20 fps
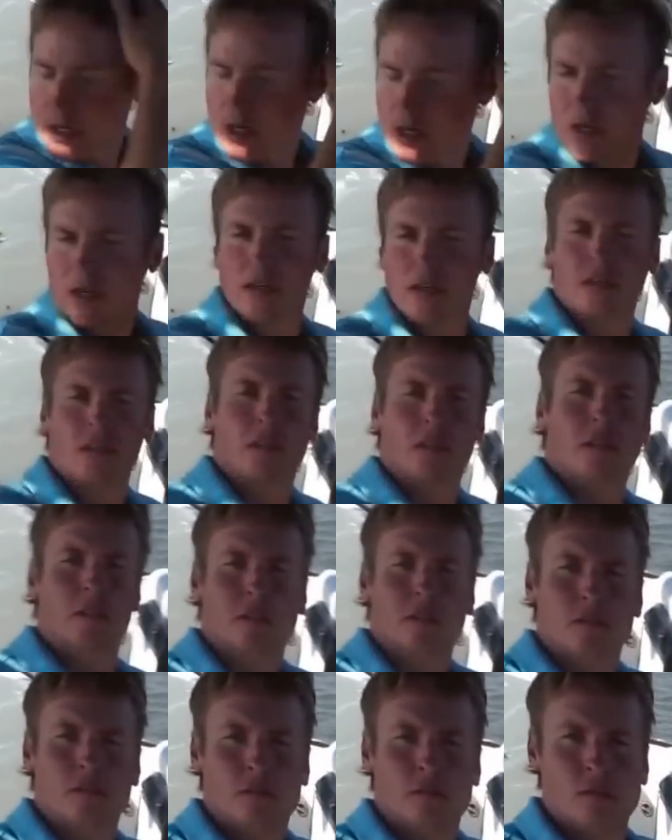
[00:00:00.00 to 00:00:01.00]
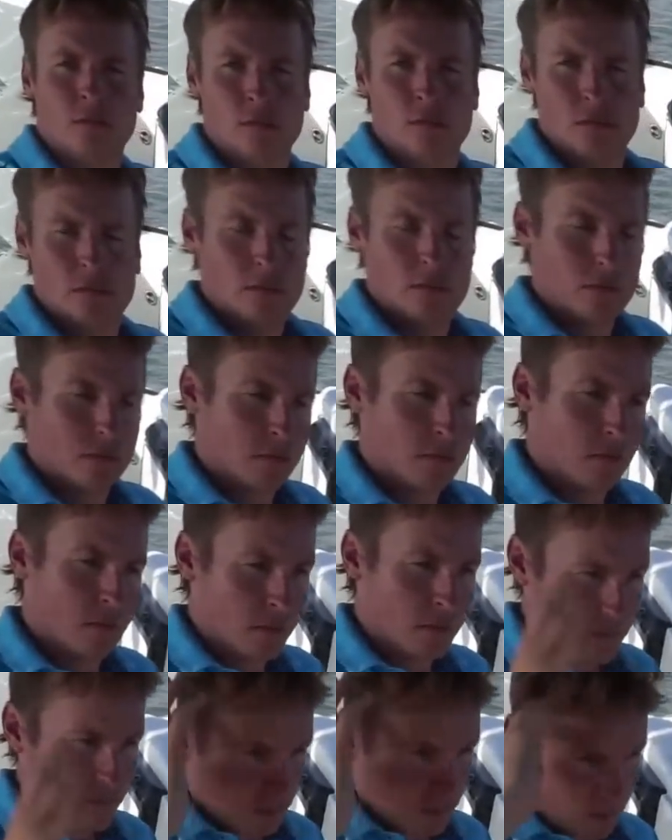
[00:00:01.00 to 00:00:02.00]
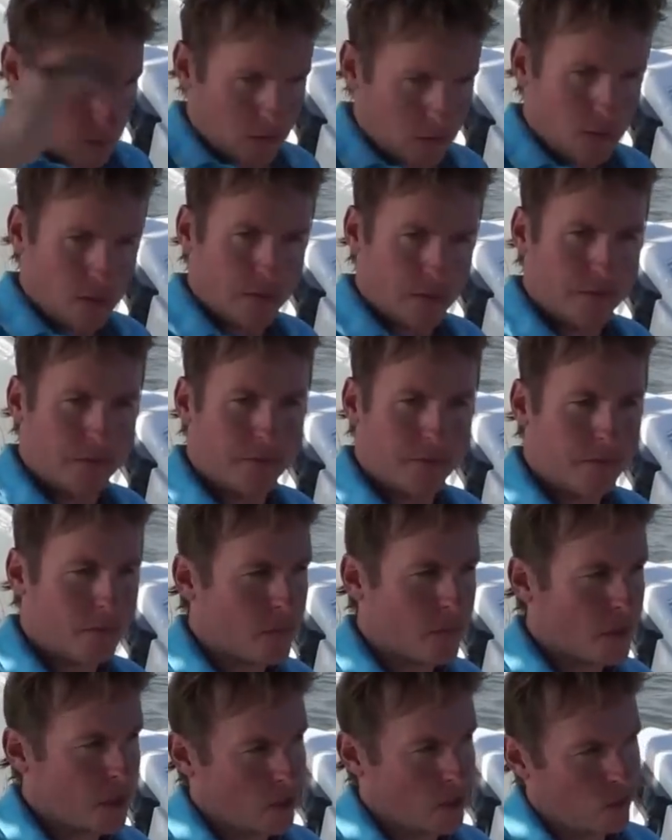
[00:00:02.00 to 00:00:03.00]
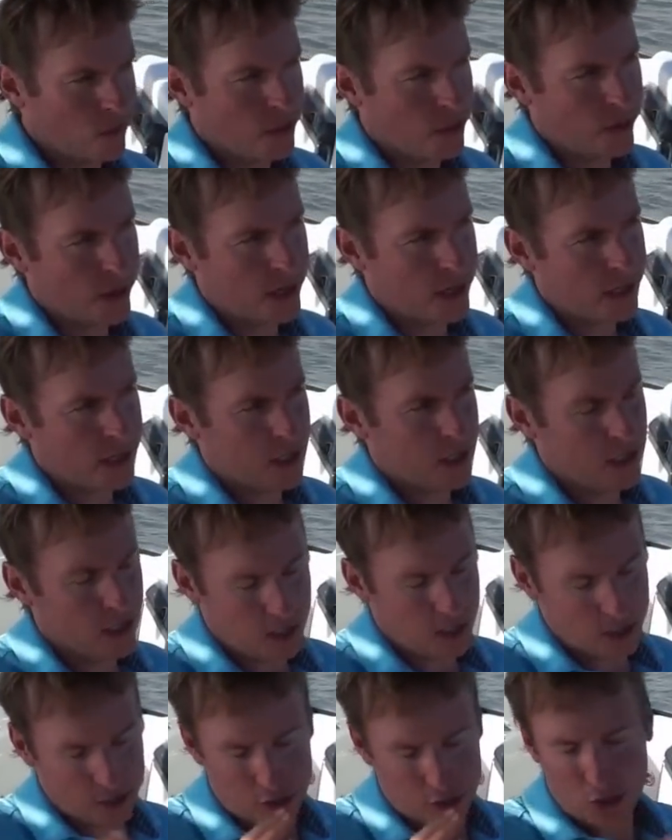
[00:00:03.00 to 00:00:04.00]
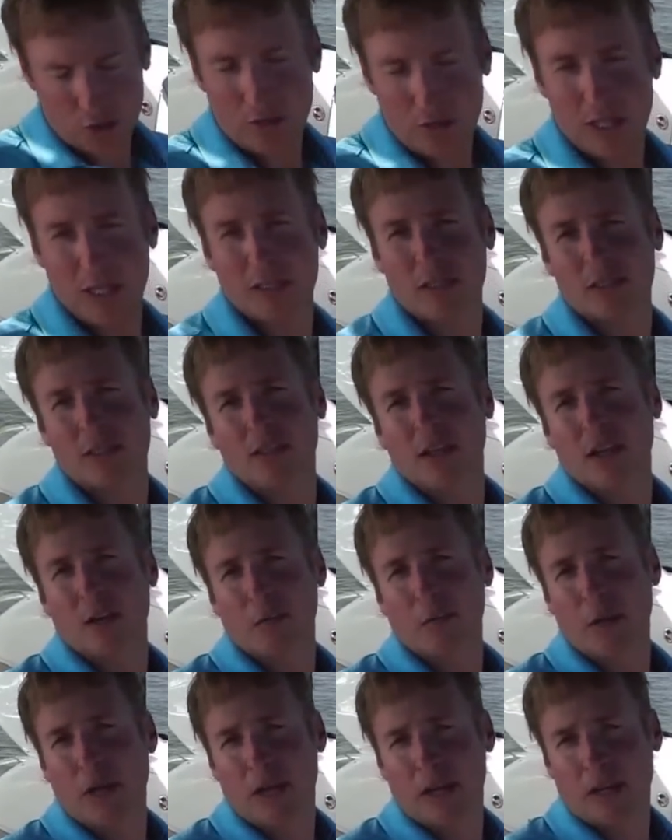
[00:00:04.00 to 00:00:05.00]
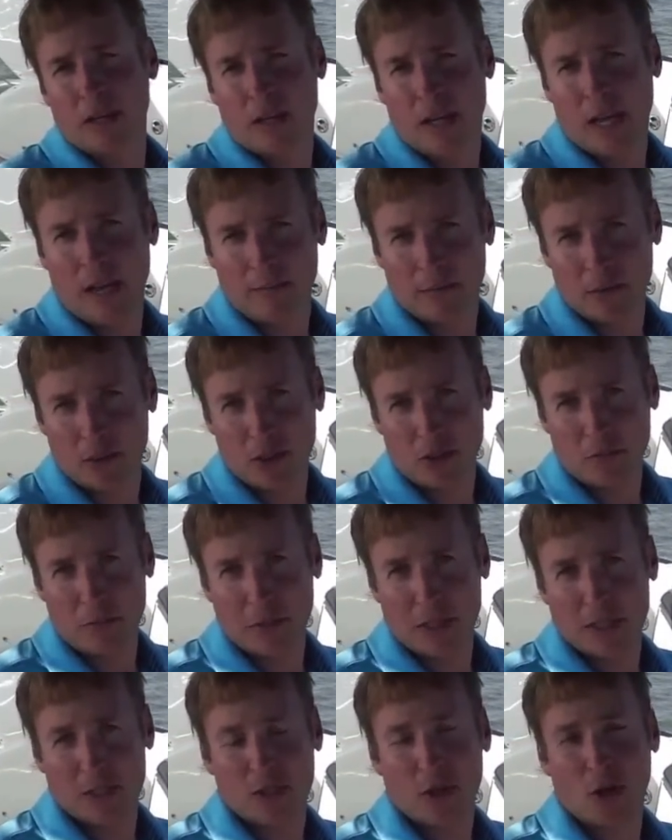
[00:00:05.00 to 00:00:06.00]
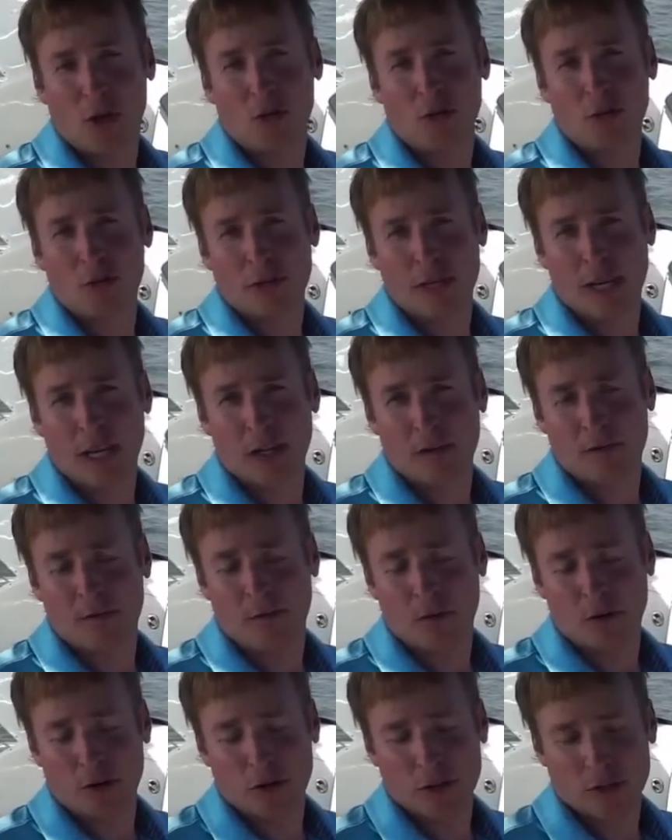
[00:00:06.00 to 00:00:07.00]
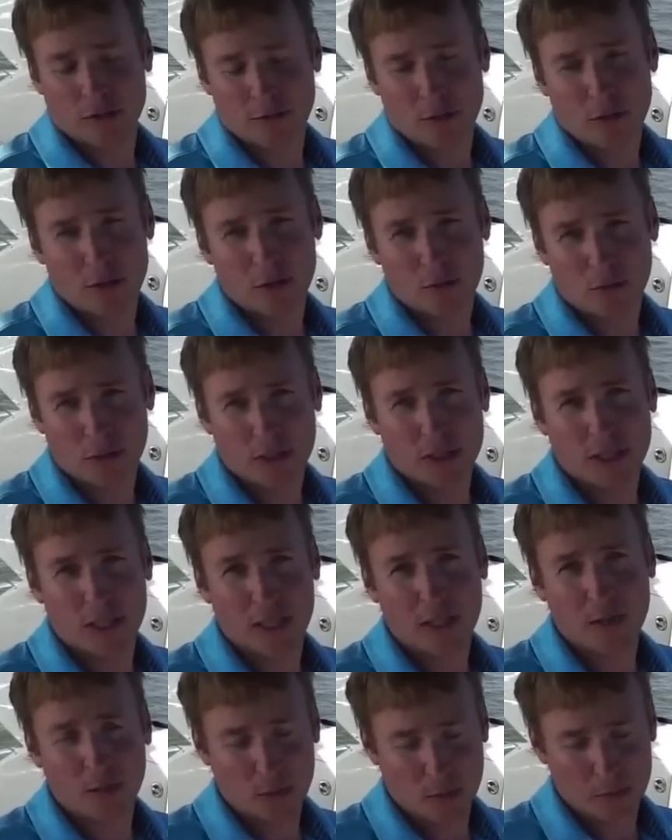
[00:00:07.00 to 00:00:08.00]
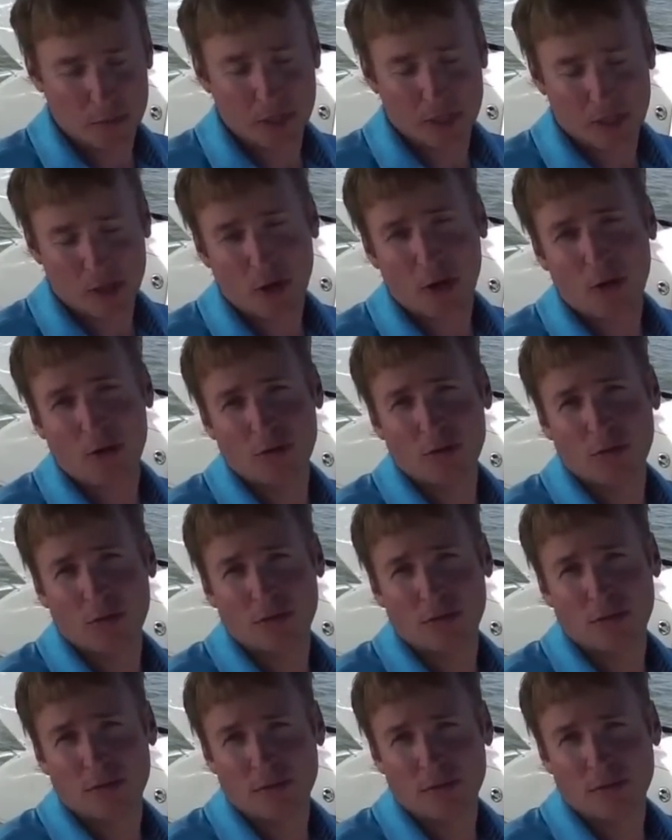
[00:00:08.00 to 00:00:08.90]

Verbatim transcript: hair. Yeah, fix your hair. All right, Captain Casey, where are we headed? We're heading due east, young man. Haven't you been told? California's full of whiskey, women, and gold.